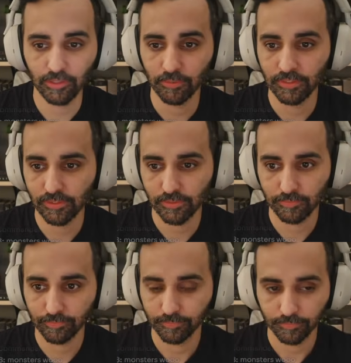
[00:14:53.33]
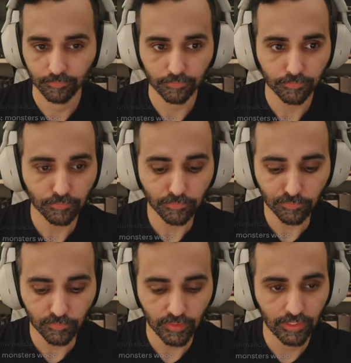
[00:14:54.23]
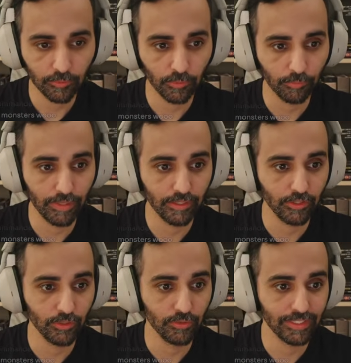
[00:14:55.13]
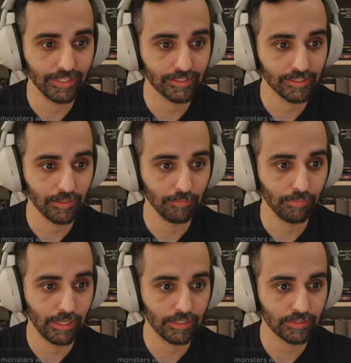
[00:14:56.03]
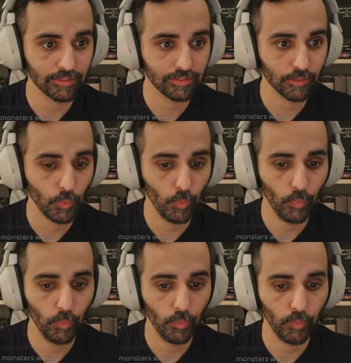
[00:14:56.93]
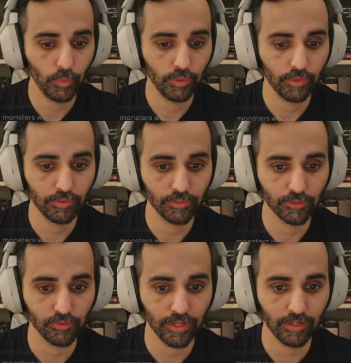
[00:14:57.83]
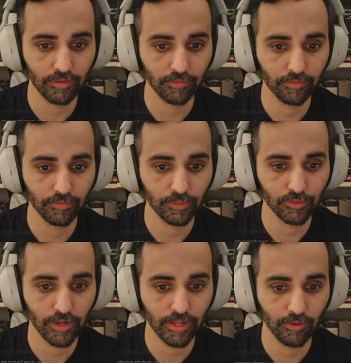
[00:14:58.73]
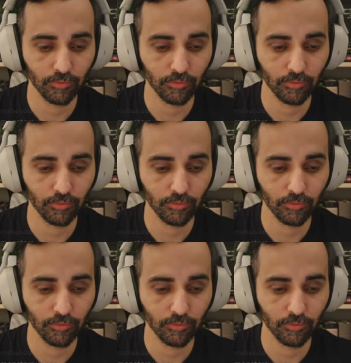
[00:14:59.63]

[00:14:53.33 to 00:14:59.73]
once, and then we'll make a new text box. Just drag it out. Just drag out